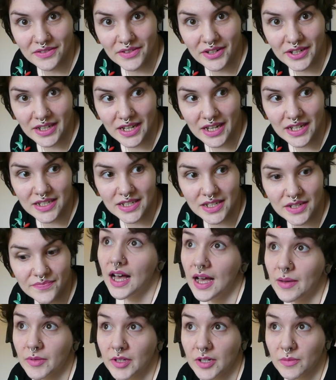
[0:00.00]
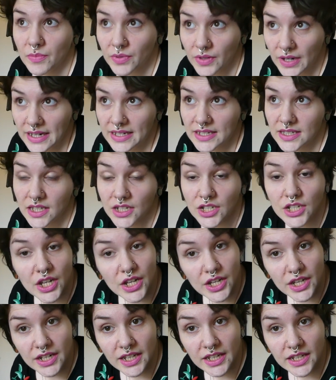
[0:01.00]
running out of time. I'm gonna press the
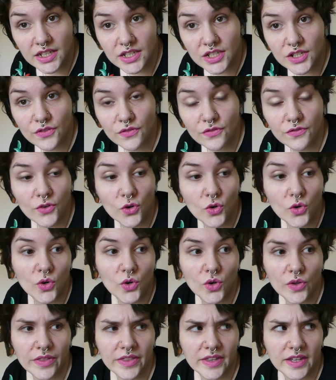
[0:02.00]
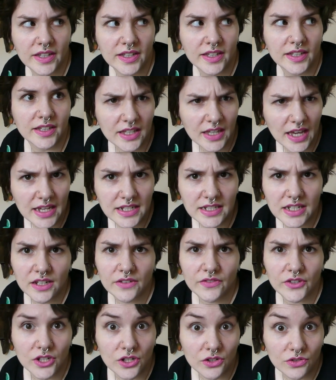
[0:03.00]
turnings for the casing
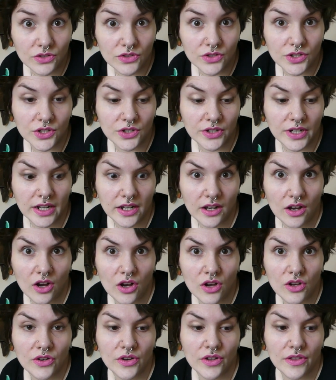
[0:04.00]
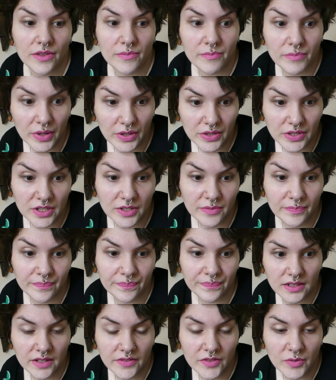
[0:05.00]
for the drawstring on the bottom
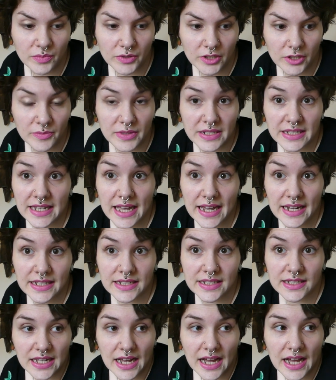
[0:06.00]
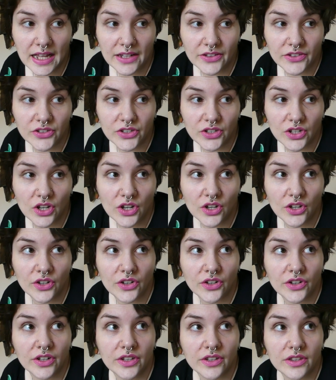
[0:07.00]
of the bloomers' legs and
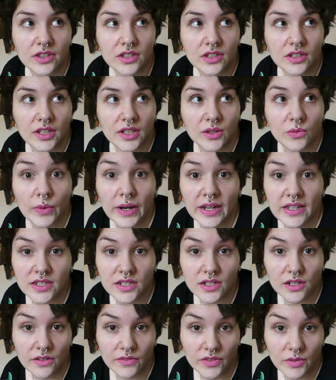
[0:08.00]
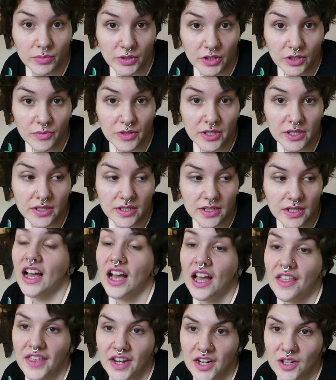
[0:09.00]
on the waist of the bloomers,
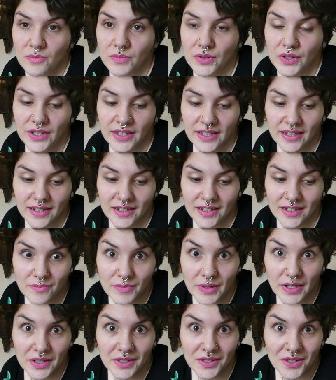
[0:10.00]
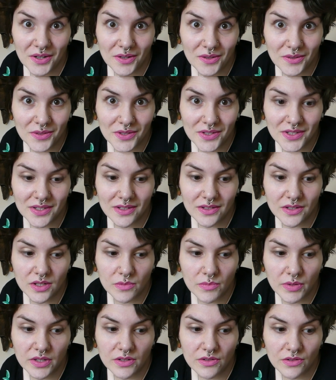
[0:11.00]
and then I'll put in buttonholes to
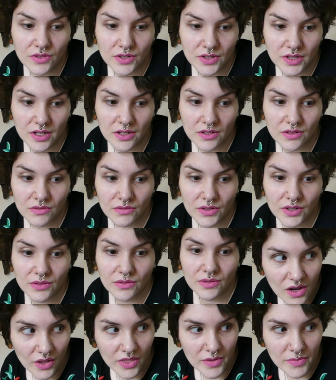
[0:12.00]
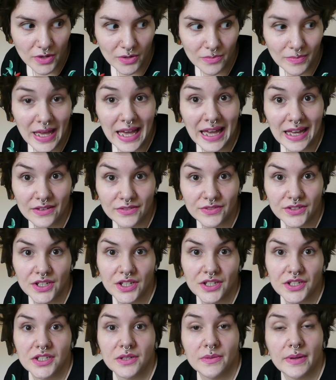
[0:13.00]
put the drawstrings through on the bottom after,
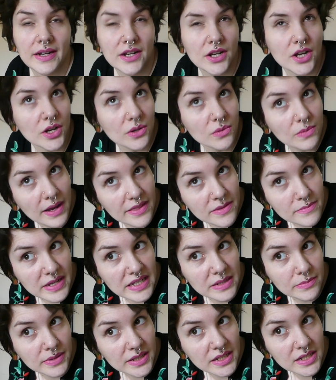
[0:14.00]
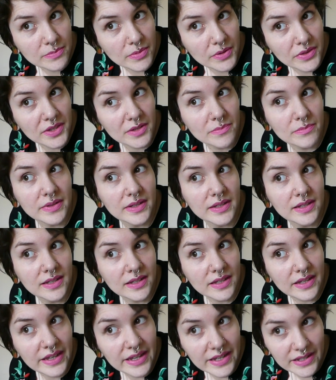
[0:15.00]
so I know where the best place to put them
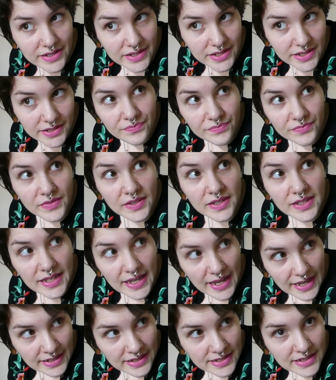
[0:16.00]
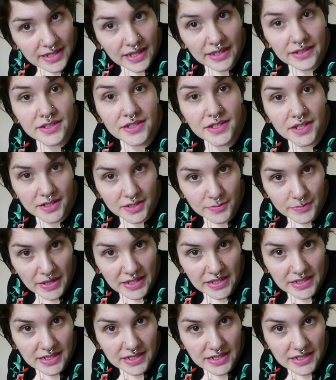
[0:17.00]
is. Yes, that does make